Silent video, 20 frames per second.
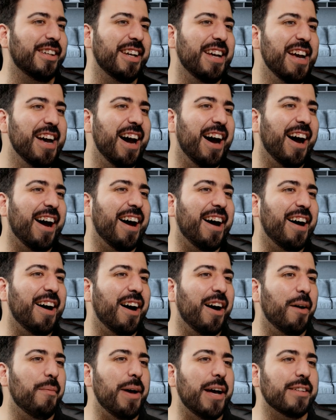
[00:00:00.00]
um,
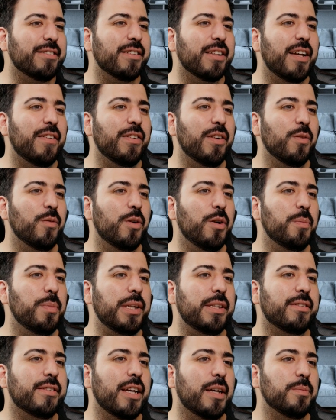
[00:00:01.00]
S11 will
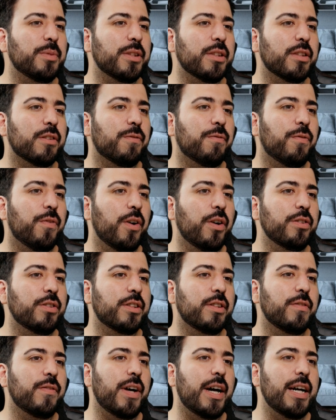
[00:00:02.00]
be Samsung's
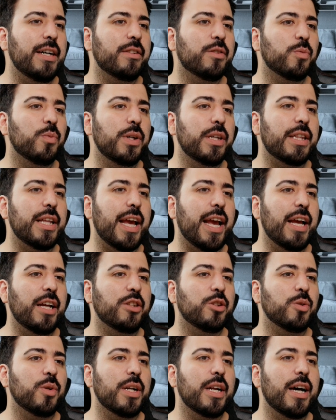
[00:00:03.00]
first device with
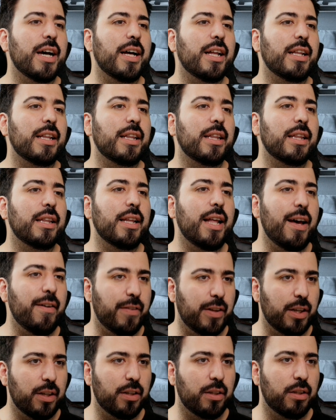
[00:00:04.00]
Android
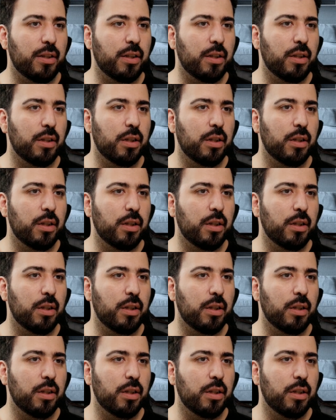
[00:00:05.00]
11.